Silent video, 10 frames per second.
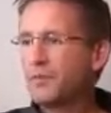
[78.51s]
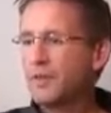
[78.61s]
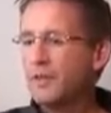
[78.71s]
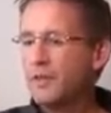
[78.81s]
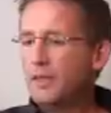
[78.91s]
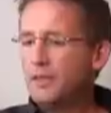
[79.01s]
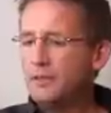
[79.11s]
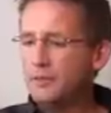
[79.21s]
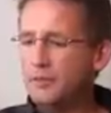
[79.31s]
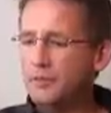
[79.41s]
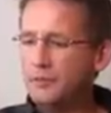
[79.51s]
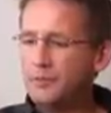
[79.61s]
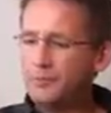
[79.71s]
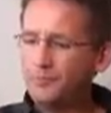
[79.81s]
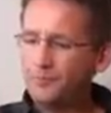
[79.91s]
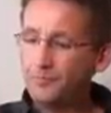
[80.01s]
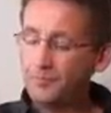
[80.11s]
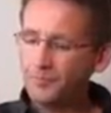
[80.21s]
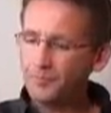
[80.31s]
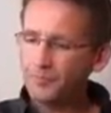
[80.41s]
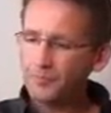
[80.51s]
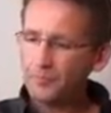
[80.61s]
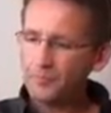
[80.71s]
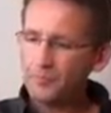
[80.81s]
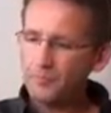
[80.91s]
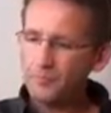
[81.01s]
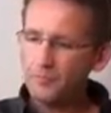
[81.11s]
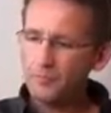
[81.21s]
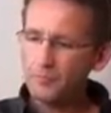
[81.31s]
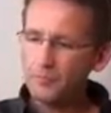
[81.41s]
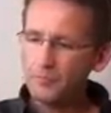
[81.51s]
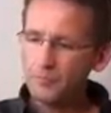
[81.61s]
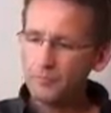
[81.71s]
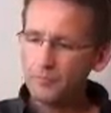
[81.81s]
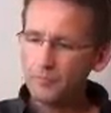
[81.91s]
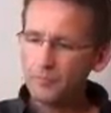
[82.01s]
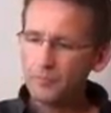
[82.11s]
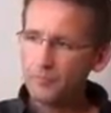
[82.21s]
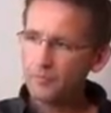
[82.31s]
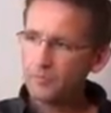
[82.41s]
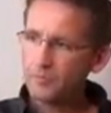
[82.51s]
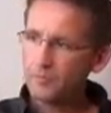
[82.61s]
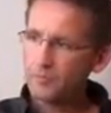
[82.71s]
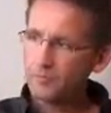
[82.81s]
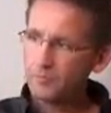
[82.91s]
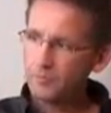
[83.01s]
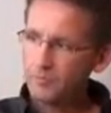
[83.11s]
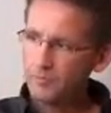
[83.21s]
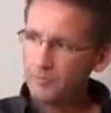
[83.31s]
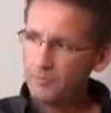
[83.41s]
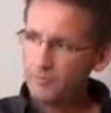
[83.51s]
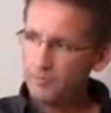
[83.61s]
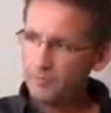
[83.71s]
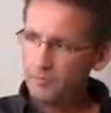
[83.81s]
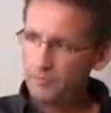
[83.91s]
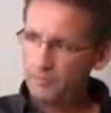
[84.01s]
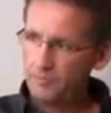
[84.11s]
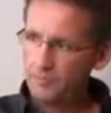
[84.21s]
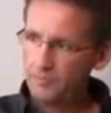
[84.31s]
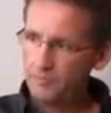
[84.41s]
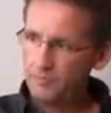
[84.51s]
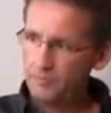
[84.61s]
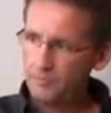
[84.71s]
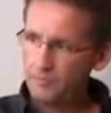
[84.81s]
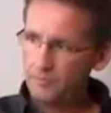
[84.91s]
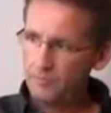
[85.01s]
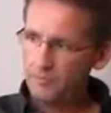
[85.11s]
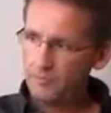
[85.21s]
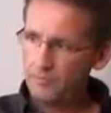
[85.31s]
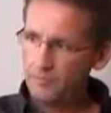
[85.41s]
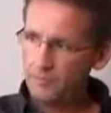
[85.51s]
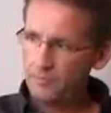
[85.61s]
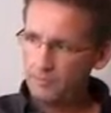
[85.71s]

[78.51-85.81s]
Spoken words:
(silent)